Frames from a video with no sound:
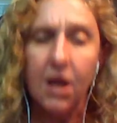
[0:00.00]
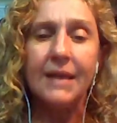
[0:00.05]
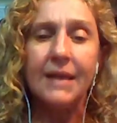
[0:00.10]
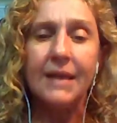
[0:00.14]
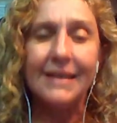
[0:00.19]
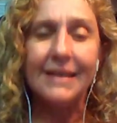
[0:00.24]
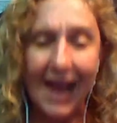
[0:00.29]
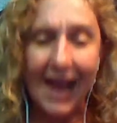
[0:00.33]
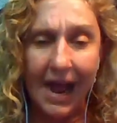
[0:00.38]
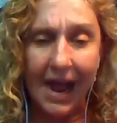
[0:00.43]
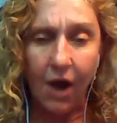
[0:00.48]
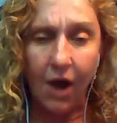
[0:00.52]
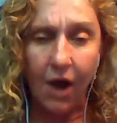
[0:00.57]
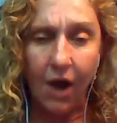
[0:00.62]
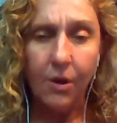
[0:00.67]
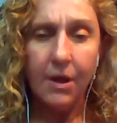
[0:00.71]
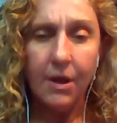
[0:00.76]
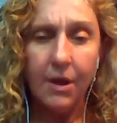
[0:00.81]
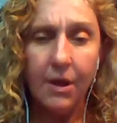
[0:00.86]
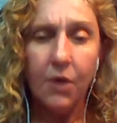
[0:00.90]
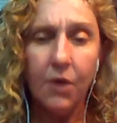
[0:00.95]
Now
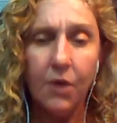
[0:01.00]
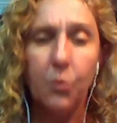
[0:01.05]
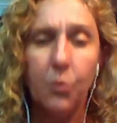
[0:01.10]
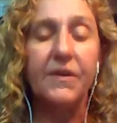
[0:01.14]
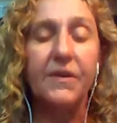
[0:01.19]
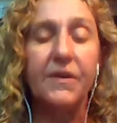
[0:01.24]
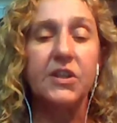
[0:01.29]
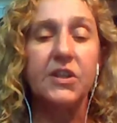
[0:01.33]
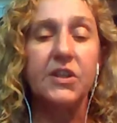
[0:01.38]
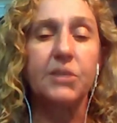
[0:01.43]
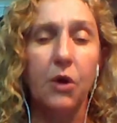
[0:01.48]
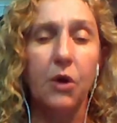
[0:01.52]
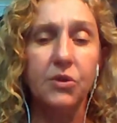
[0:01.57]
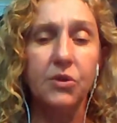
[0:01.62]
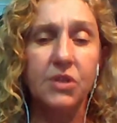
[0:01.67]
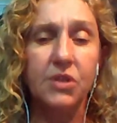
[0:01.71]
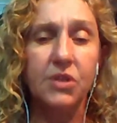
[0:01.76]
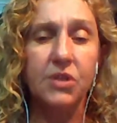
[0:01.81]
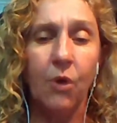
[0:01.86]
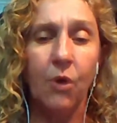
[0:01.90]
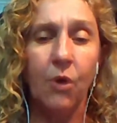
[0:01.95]
we've
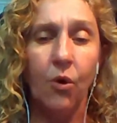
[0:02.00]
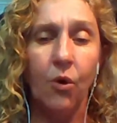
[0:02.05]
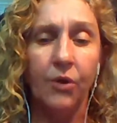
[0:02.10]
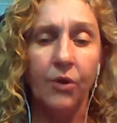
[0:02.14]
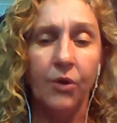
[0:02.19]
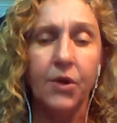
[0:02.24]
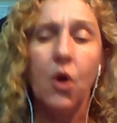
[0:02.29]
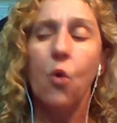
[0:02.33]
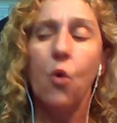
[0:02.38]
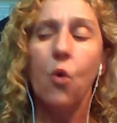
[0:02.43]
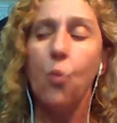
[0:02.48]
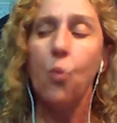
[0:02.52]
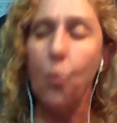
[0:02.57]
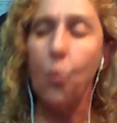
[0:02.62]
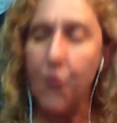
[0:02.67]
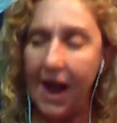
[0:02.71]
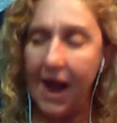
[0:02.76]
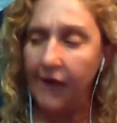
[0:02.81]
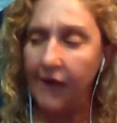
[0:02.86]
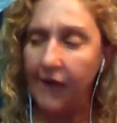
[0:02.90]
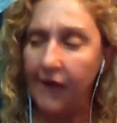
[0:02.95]
exposed the mold.
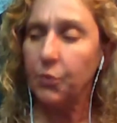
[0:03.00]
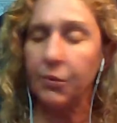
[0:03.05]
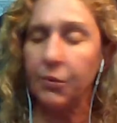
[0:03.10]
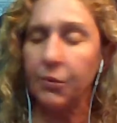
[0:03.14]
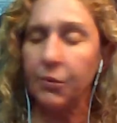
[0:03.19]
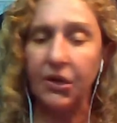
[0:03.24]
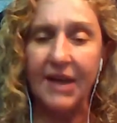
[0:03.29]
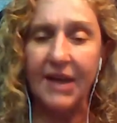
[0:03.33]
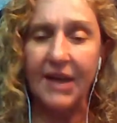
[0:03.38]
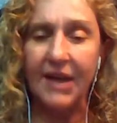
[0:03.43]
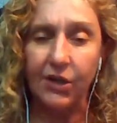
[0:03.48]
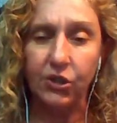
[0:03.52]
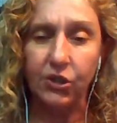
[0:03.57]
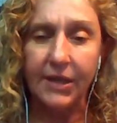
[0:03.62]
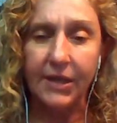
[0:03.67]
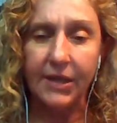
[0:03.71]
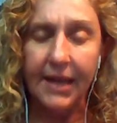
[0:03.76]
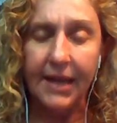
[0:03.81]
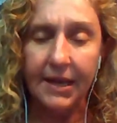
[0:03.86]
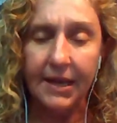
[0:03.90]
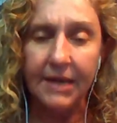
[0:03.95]
Now is when we're going to actually
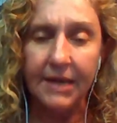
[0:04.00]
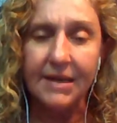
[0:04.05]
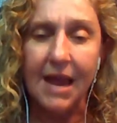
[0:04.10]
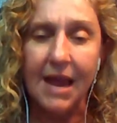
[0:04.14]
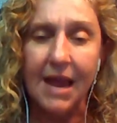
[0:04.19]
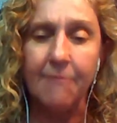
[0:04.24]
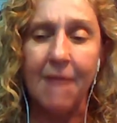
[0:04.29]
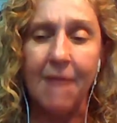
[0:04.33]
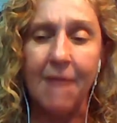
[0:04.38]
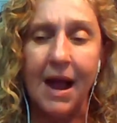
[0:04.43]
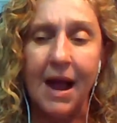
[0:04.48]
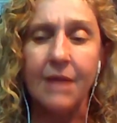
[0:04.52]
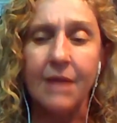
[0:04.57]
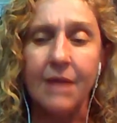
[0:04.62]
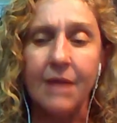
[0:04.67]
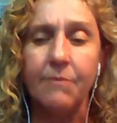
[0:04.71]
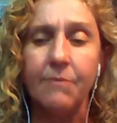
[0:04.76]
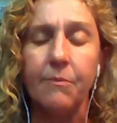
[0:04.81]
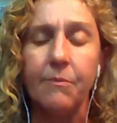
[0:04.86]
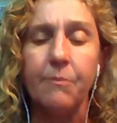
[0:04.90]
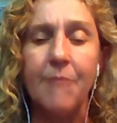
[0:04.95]
hit it. And my
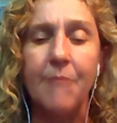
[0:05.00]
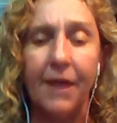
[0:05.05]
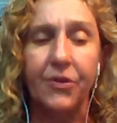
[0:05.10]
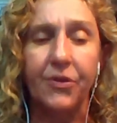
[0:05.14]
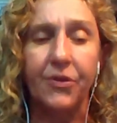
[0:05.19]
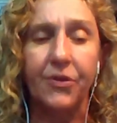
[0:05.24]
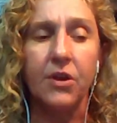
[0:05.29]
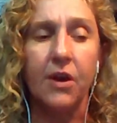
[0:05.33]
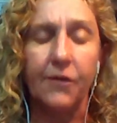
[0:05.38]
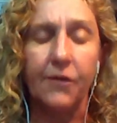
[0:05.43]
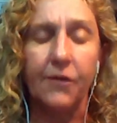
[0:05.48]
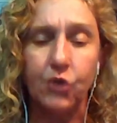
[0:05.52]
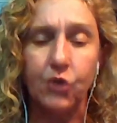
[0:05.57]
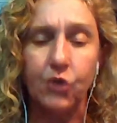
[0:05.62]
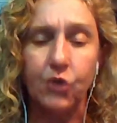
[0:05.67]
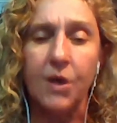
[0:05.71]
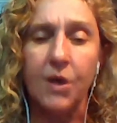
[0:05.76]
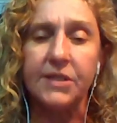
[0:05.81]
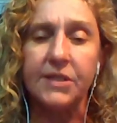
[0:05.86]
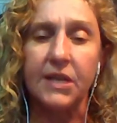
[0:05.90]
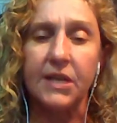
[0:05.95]
method of
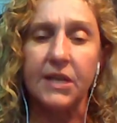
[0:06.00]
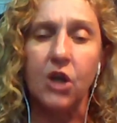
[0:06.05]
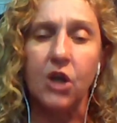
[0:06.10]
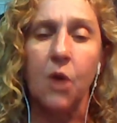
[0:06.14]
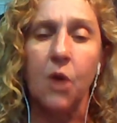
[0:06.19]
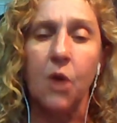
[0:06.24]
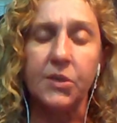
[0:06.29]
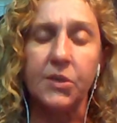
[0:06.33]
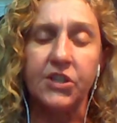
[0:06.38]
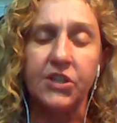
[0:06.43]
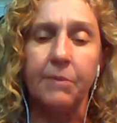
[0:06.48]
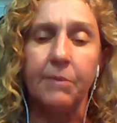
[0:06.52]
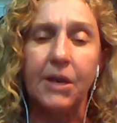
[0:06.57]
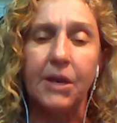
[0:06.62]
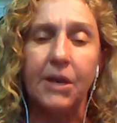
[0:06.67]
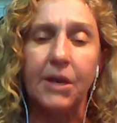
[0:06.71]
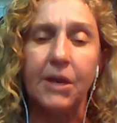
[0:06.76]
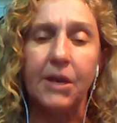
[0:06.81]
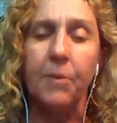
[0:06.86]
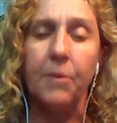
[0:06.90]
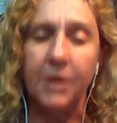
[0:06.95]
choice is always going to be
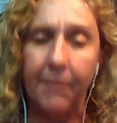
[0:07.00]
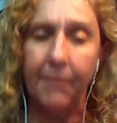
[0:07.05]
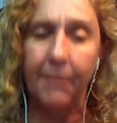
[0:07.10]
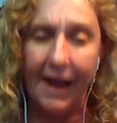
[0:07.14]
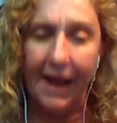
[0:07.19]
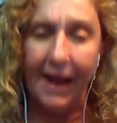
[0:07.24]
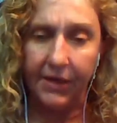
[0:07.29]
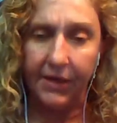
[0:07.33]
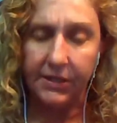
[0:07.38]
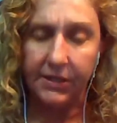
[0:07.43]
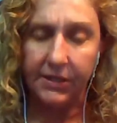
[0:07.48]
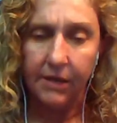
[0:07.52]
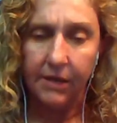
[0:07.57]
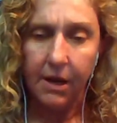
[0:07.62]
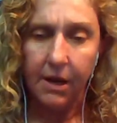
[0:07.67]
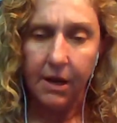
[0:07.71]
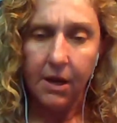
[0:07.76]
homeopathics.